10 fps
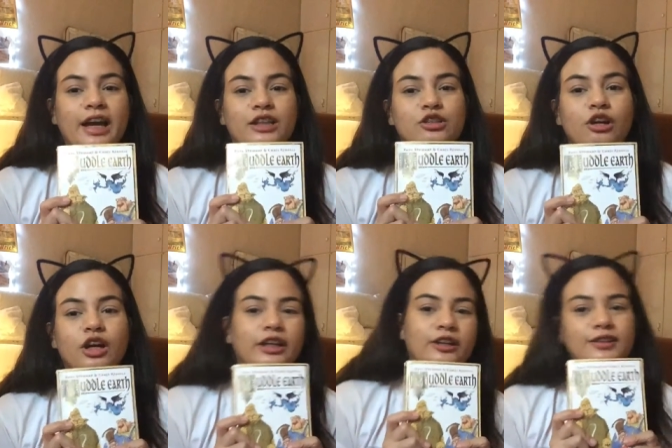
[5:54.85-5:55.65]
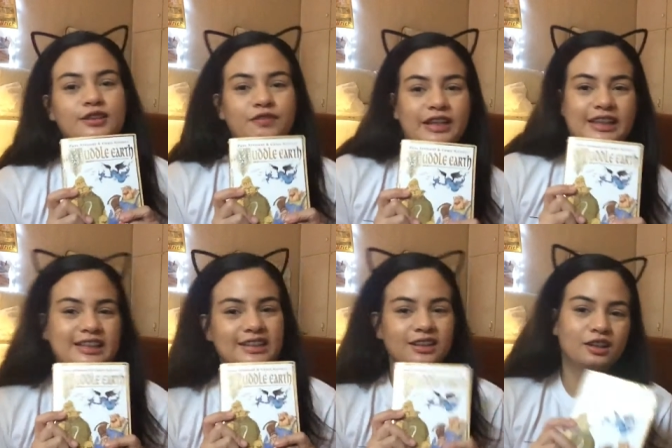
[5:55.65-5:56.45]
Edge Chronicles
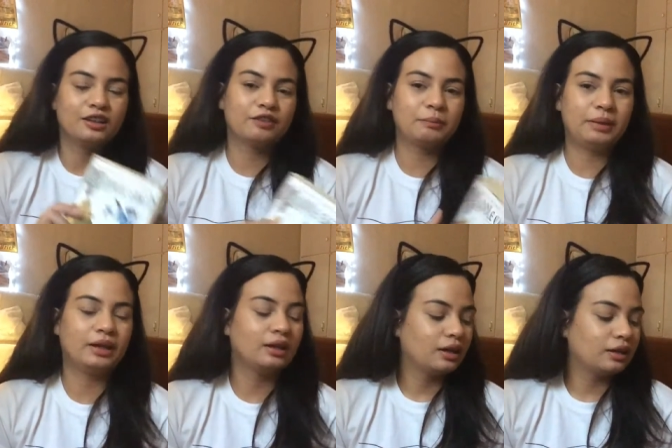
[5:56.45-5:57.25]
feels for me.